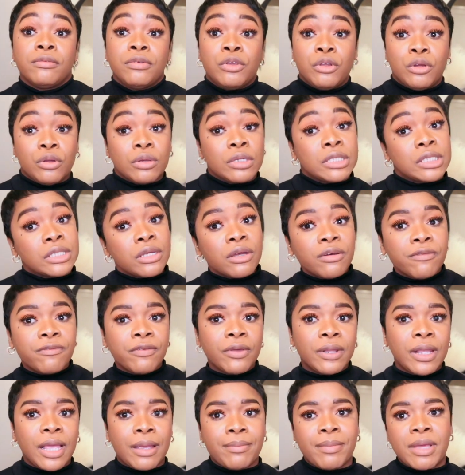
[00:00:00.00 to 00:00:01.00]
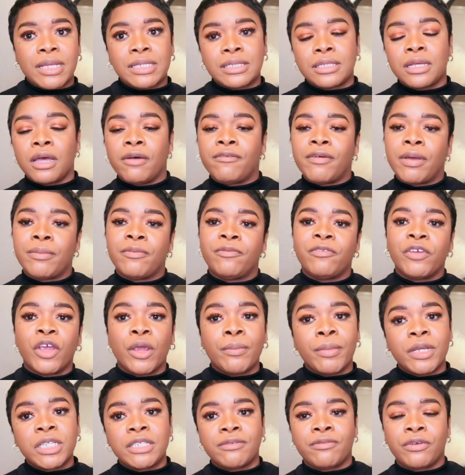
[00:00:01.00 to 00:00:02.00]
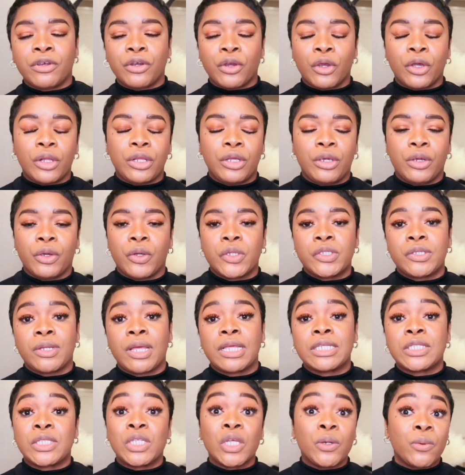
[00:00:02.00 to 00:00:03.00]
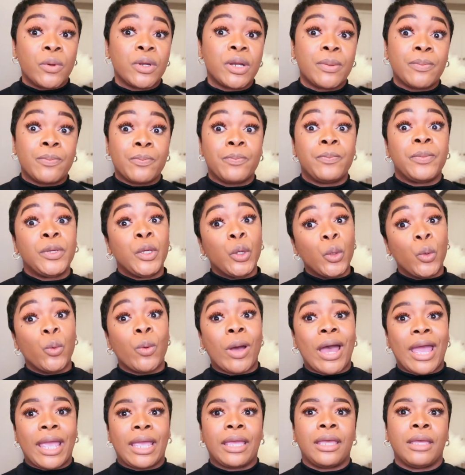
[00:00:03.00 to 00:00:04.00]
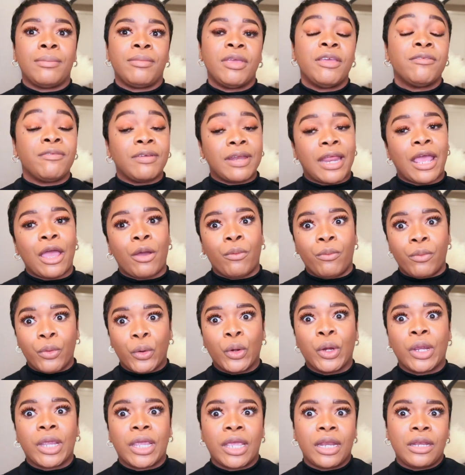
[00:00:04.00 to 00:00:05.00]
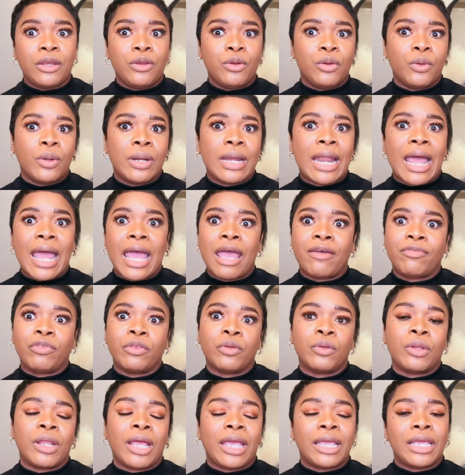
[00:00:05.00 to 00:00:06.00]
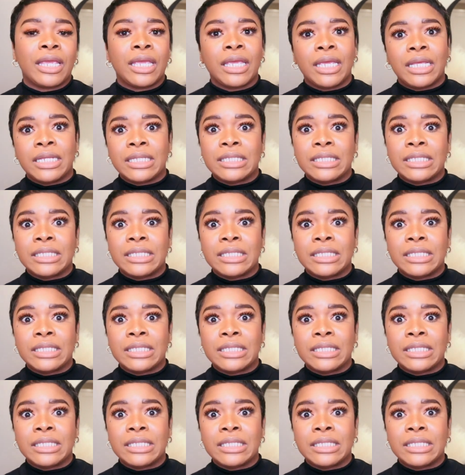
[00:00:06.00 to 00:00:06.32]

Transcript: you know, still feel like myself. I'm very much of a girly girl, so I still want to be who I am even at work and, you know, not have to like